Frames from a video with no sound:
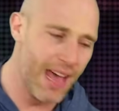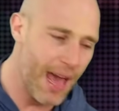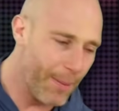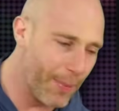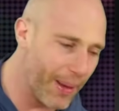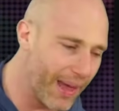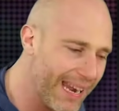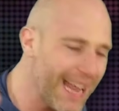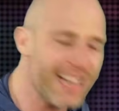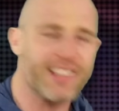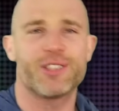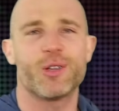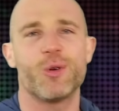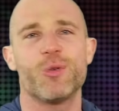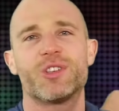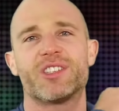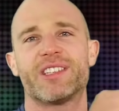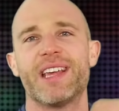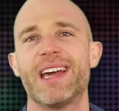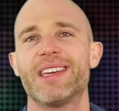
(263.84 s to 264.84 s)
but let's all
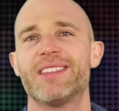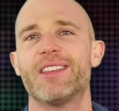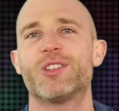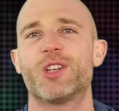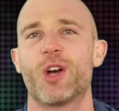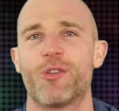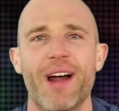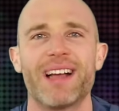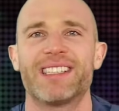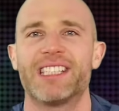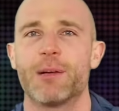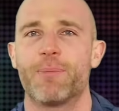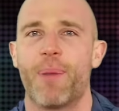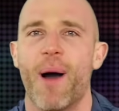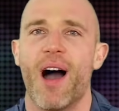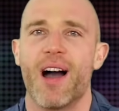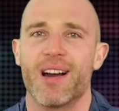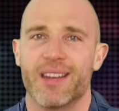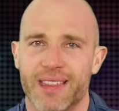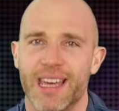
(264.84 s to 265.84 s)
sing the Jurassic
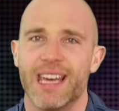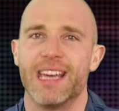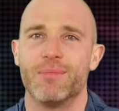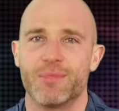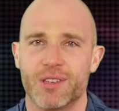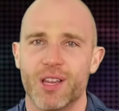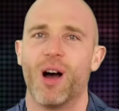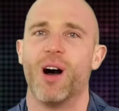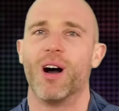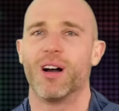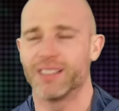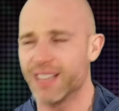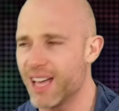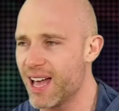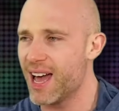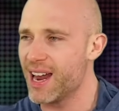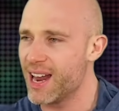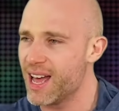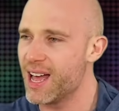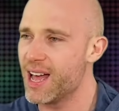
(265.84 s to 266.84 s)
Park theme song.
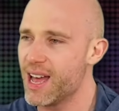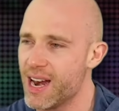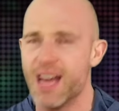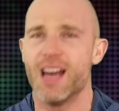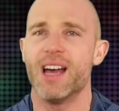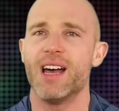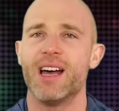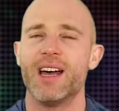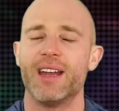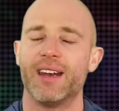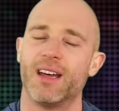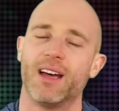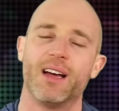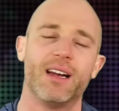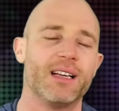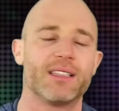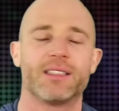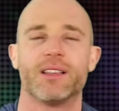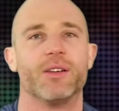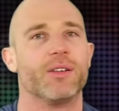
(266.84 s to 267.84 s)
Da-na-na. No,
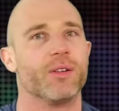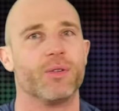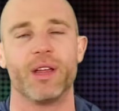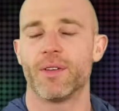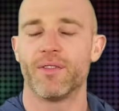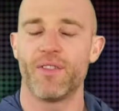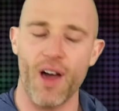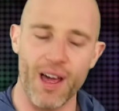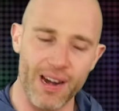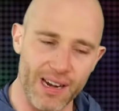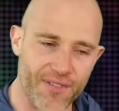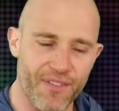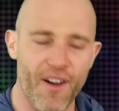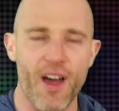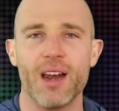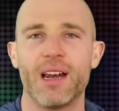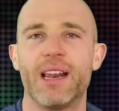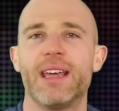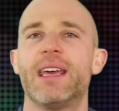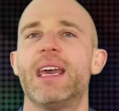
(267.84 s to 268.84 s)
let's not do that.
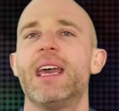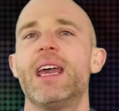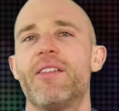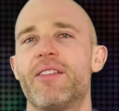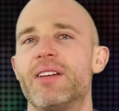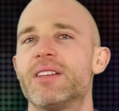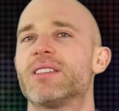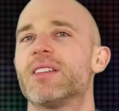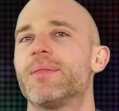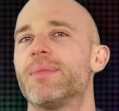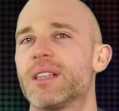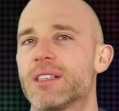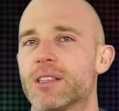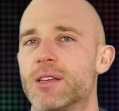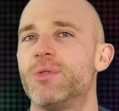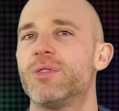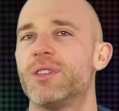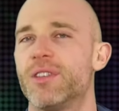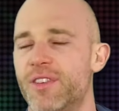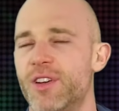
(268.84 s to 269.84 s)
Finally, here is some
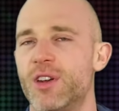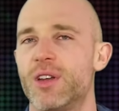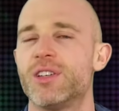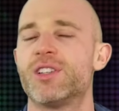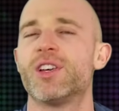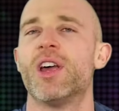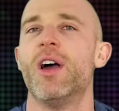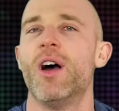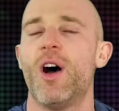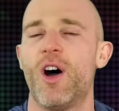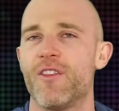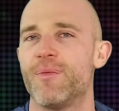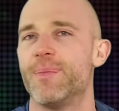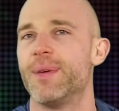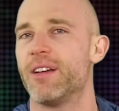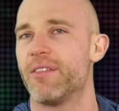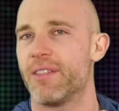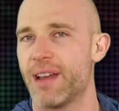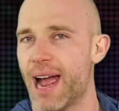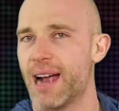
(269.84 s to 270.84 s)
exclusive footage of me
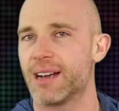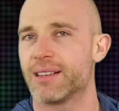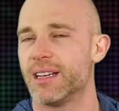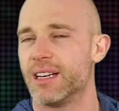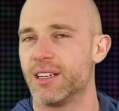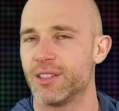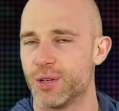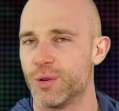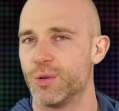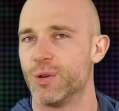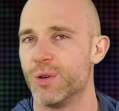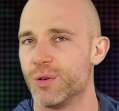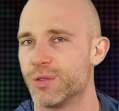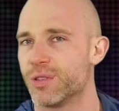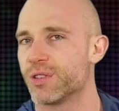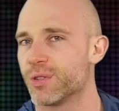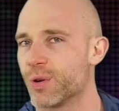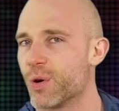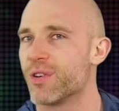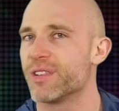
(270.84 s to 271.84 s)
reacting to
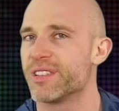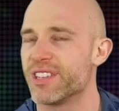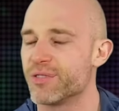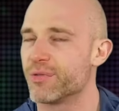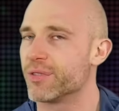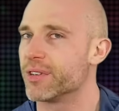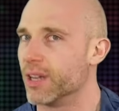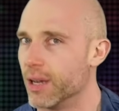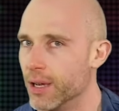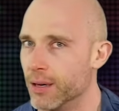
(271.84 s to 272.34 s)
Luchasaurus's return.